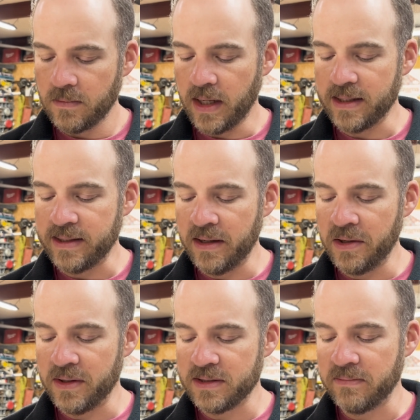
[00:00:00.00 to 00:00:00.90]
I tell
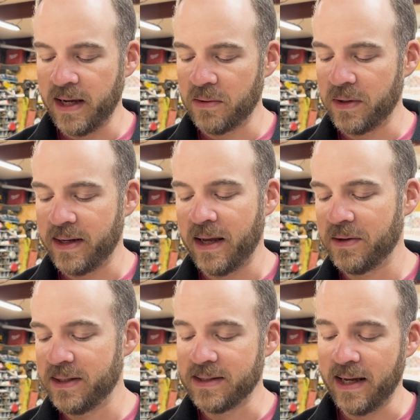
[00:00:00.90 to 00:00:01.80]
you, this man went down
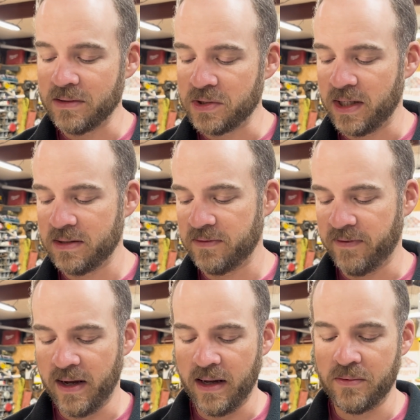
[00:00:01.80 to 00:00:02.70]
to his house
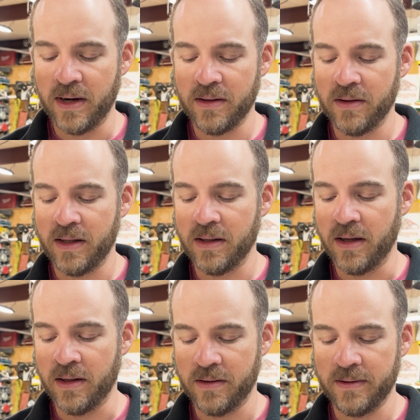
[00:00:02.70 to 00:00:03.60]
justified rather than the
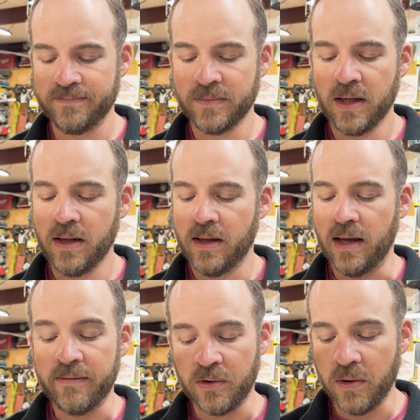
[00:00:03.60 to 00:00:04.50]
other.
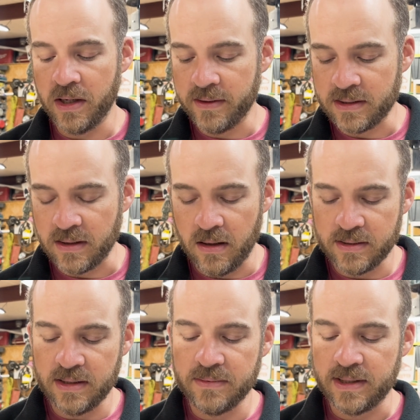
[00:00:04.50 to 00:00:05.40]
Everyone who
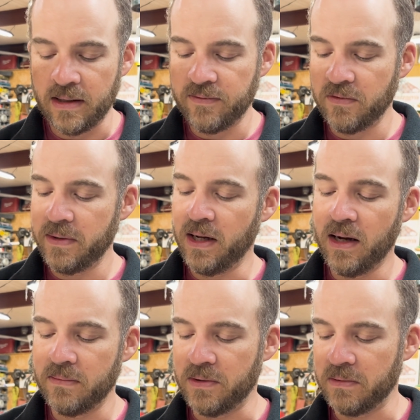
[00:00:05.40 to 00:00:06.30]
exalts himself will be
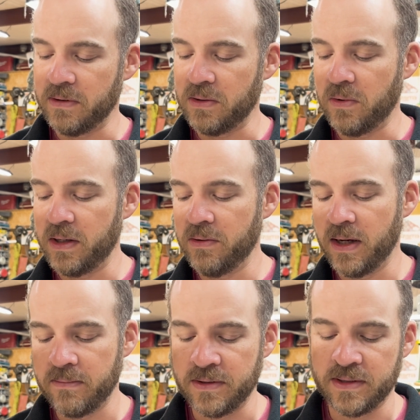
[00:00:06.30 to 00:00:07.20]
humbled, but the one who
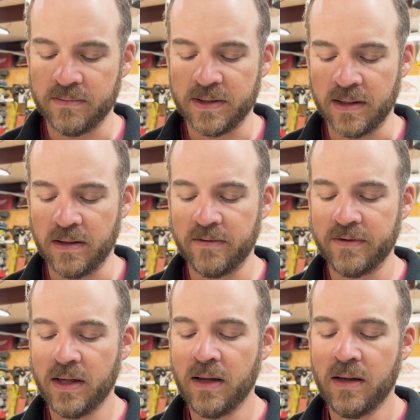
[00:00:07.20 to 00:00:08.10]
humbles himself
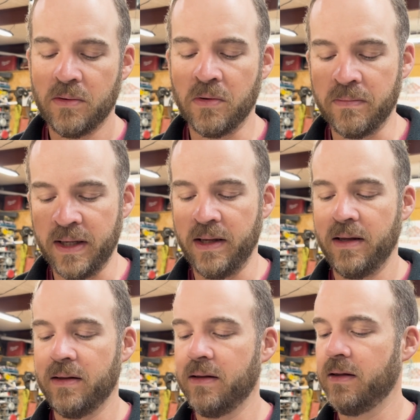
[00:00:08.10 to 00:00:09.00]
will
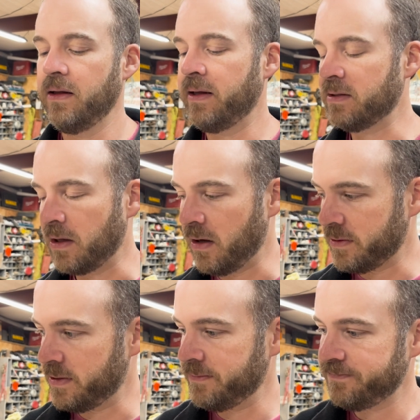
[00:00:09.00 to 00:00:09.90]
be
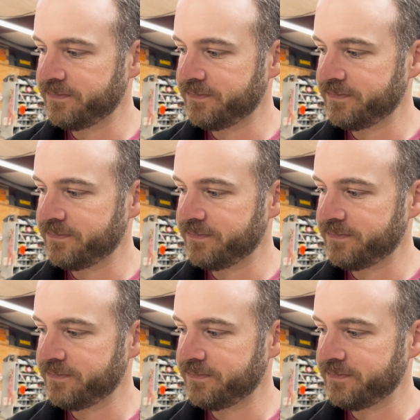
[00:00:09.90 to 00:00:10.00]
exalted.